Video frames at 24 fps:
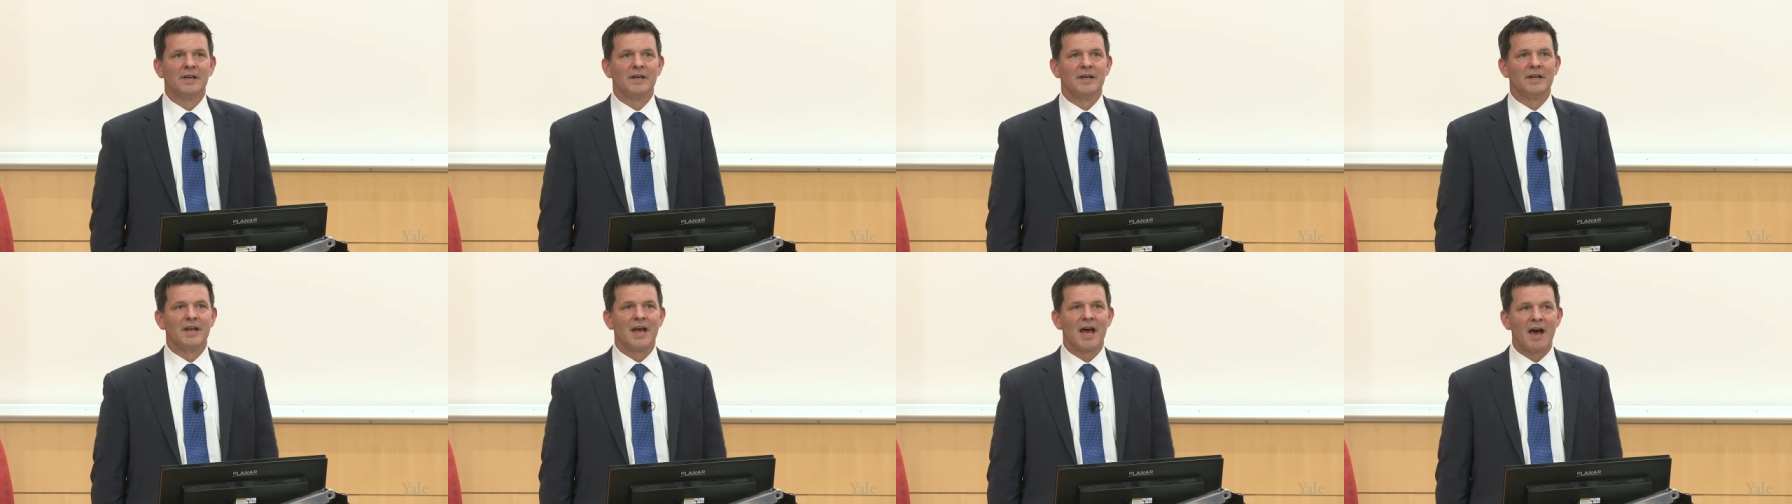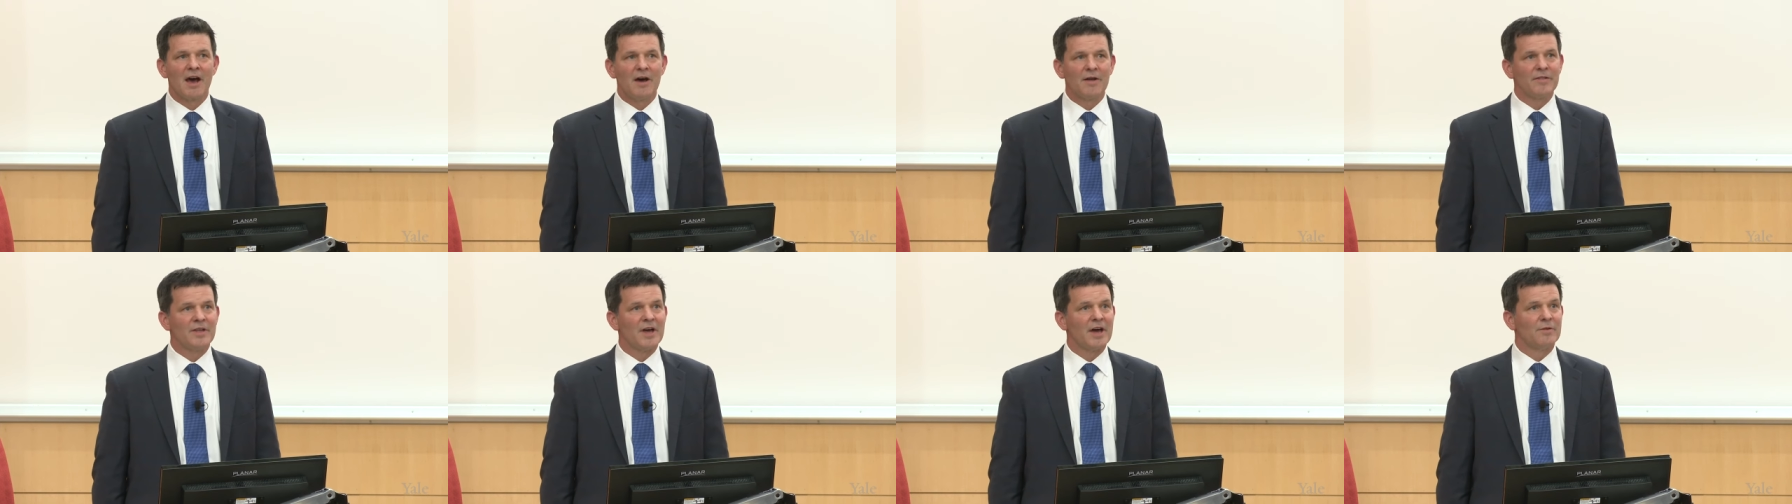and
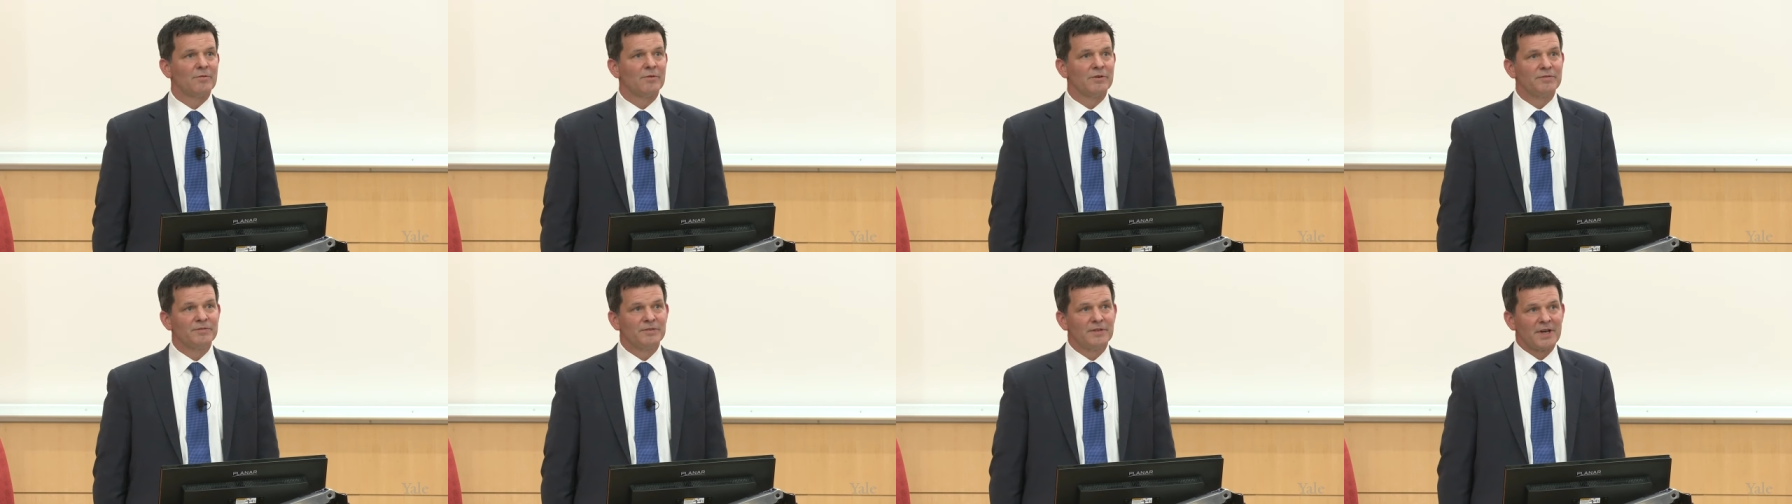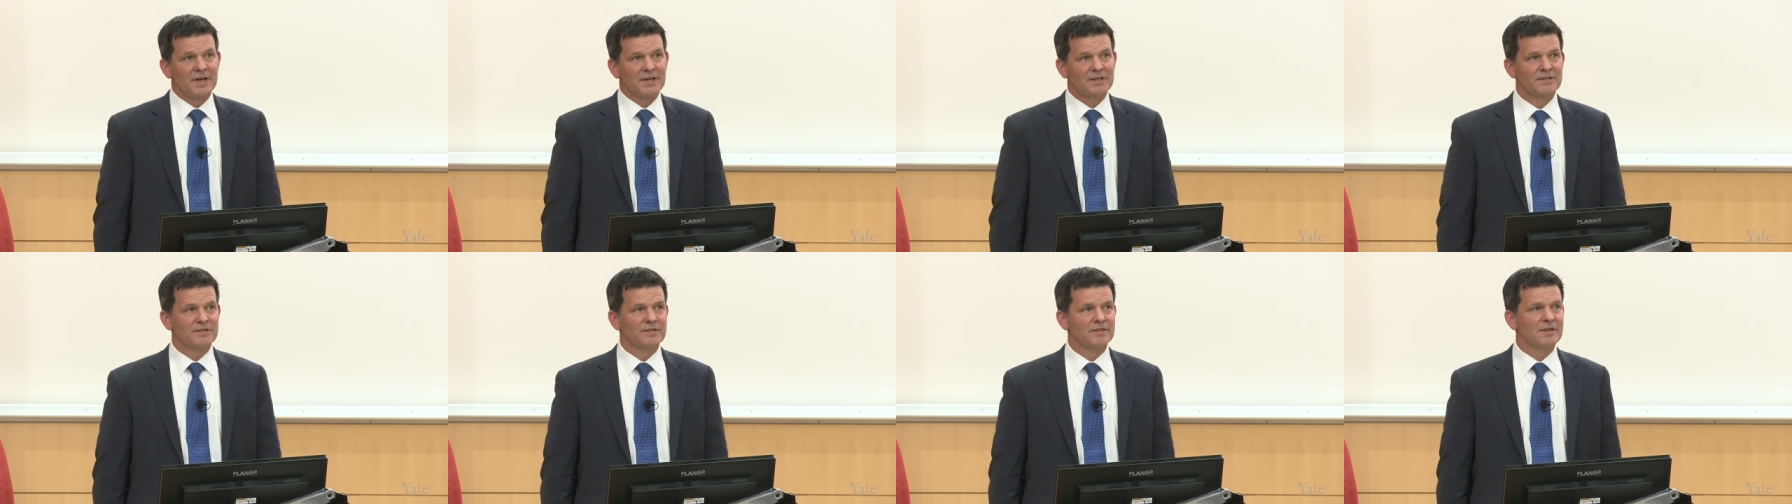how that
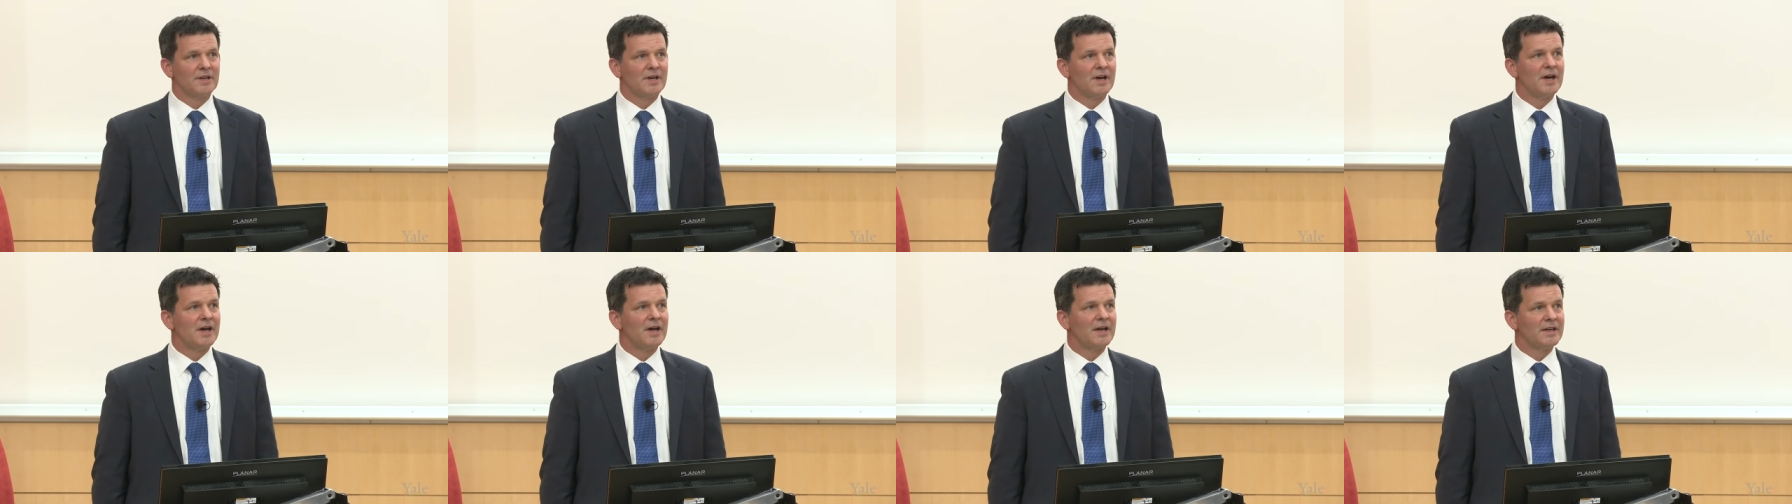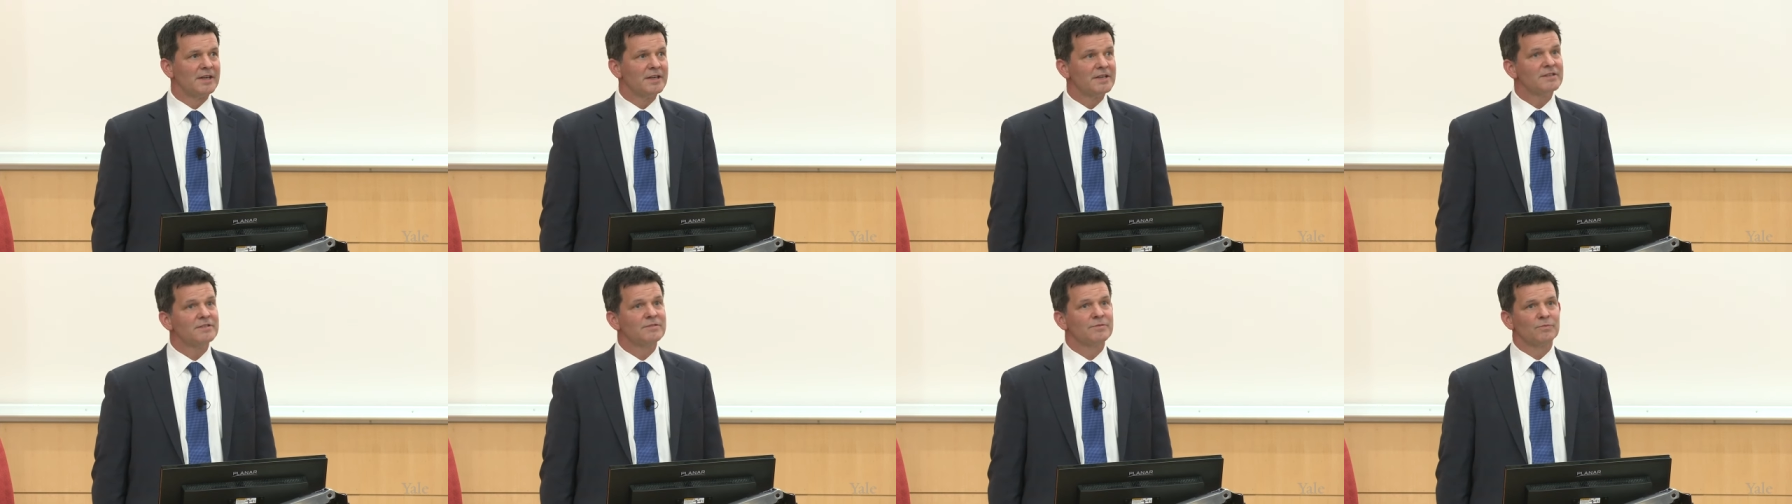reflects uh,
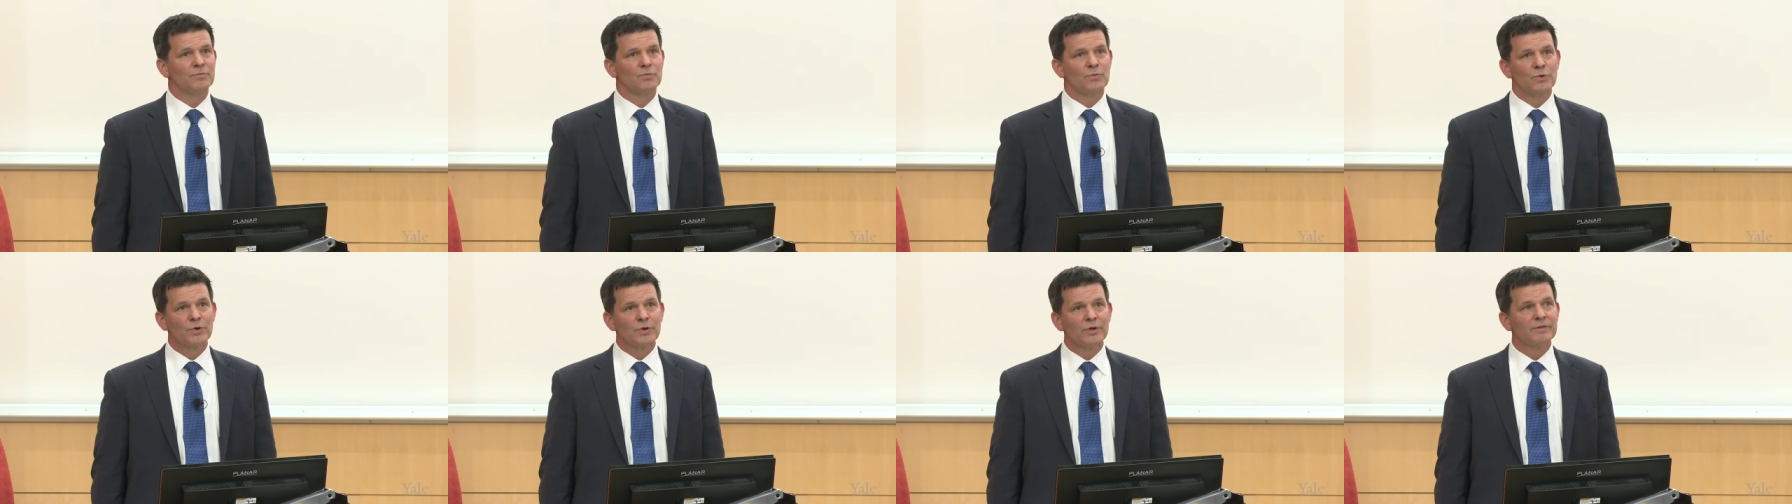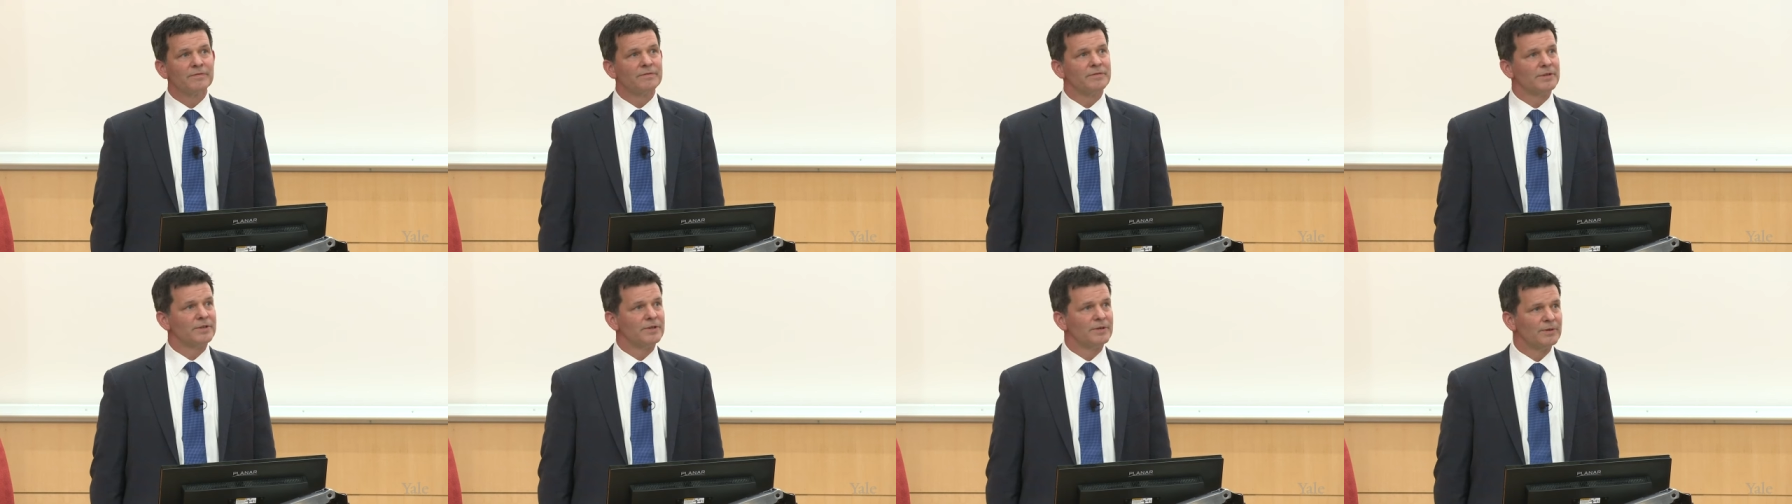his
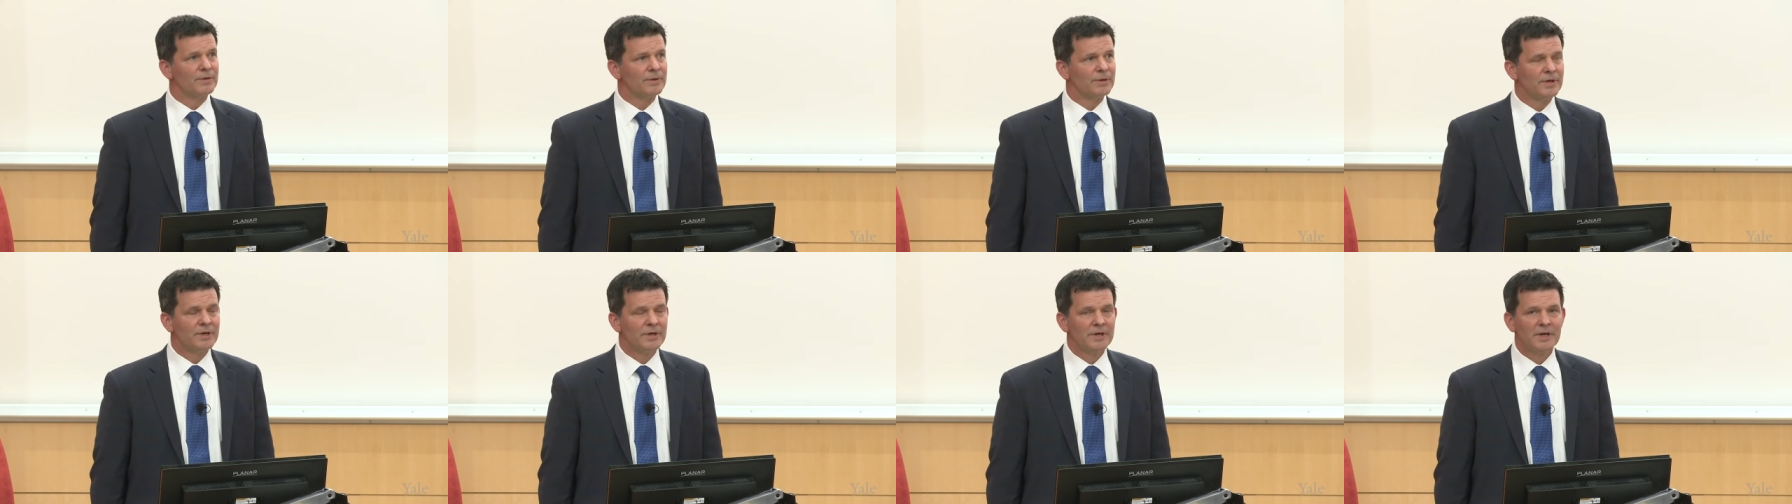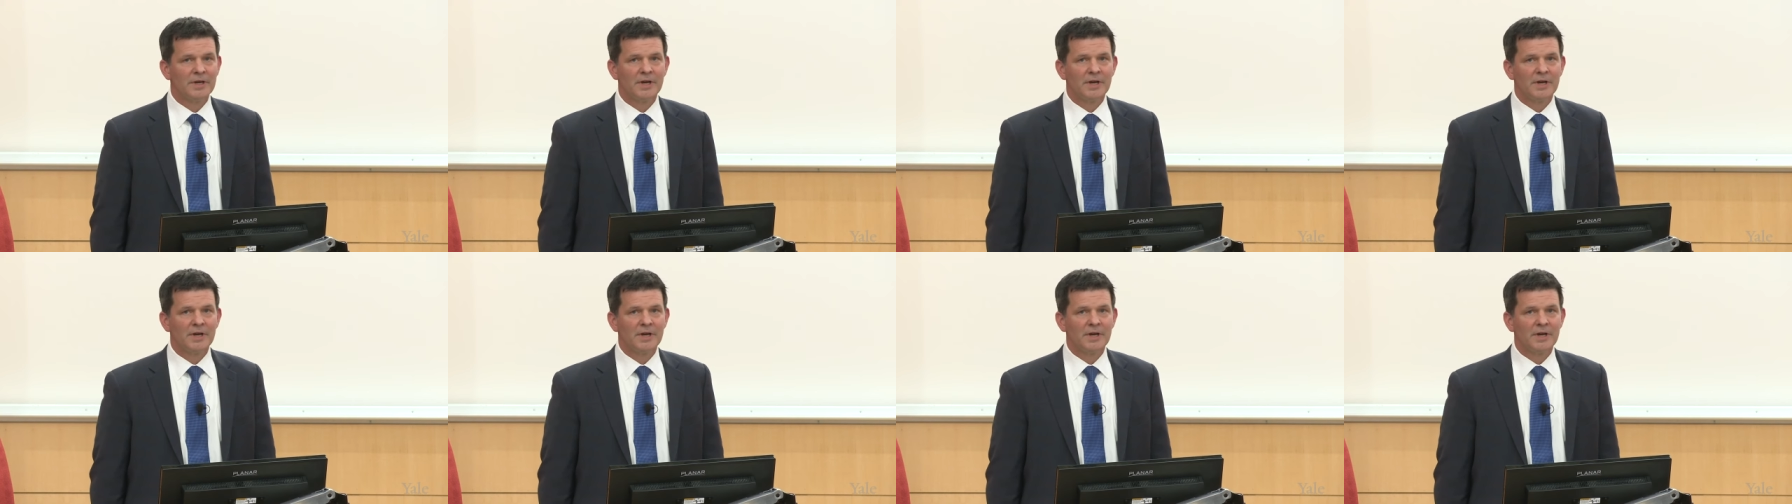worldview.